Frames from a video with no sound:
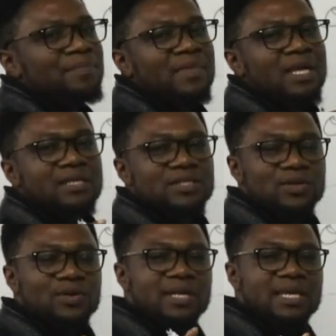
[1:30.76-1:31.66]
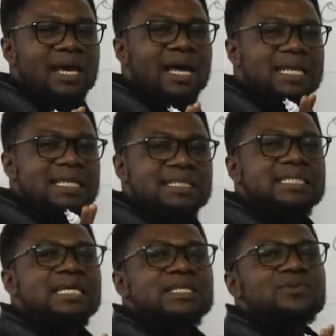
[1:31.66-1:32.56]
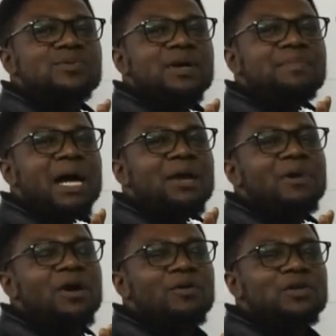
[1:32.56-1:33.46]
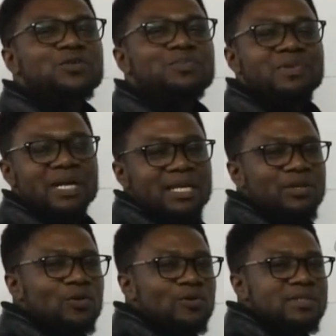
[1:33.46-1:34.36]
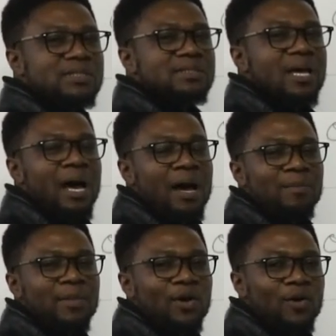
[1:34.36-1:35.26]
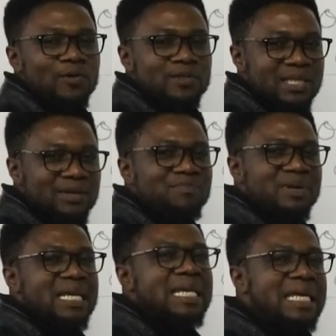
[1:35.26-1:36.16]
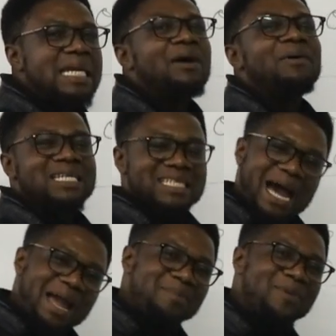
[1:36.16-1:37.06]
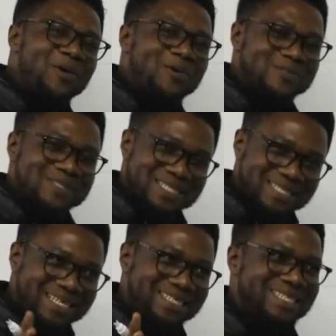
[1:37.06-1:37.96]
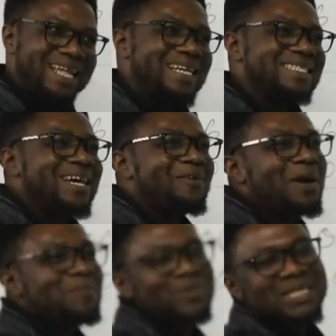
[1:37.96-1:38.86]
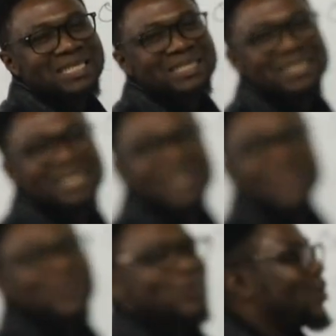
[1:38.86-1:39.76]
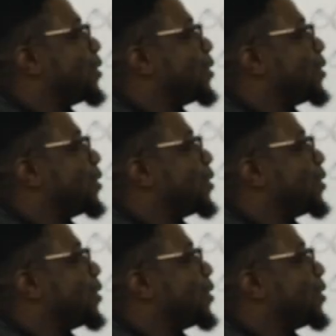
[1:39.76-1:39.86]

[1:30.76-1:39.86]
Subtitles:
there is only an instance whereby we are going to break those laws and bring in our time laws. Yes, that is how I put it to